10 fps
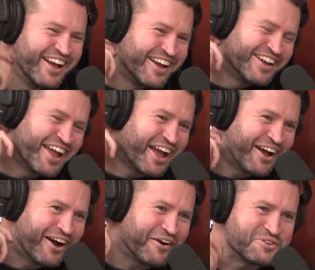
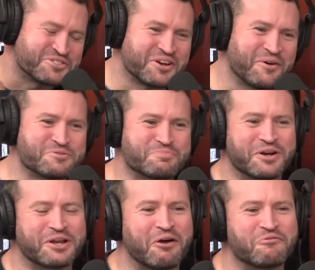Yeah, I was
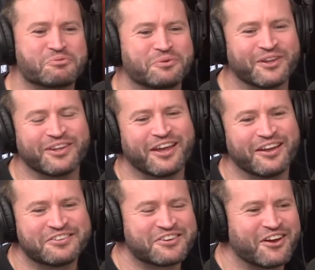pretty comfortable in
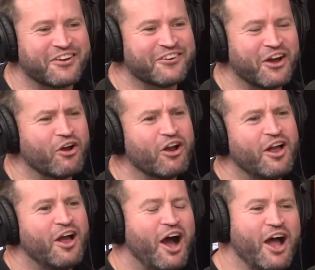there. So no,
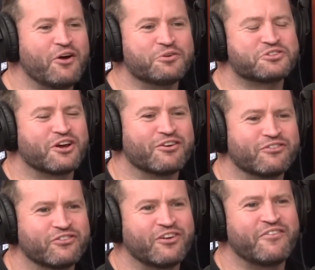I
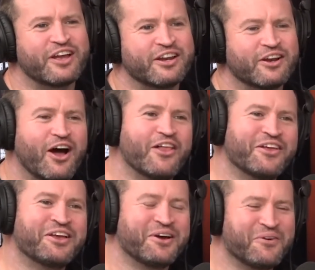mean, I
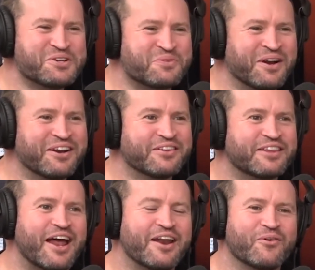always wondered
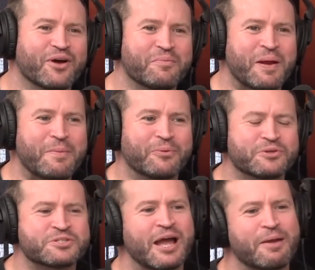that when people
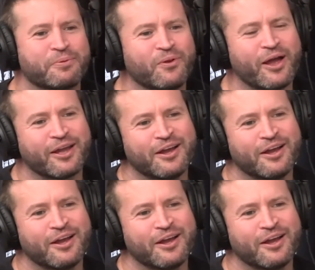escape, like,